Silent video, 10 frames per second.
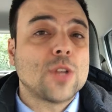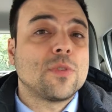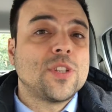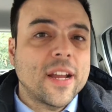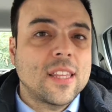
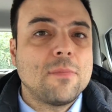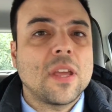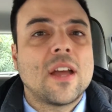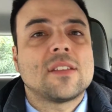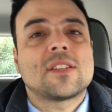rejected
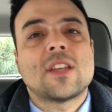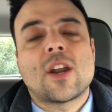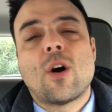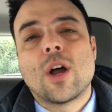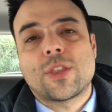because it's not
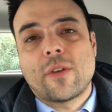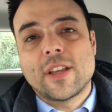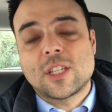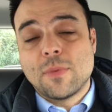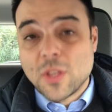
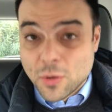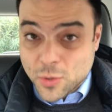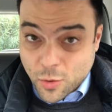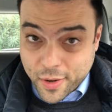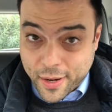authorized to be used
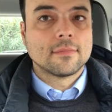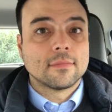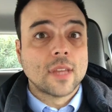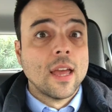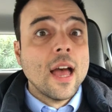over here.
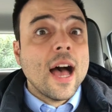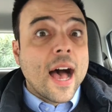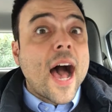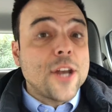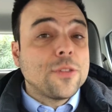I do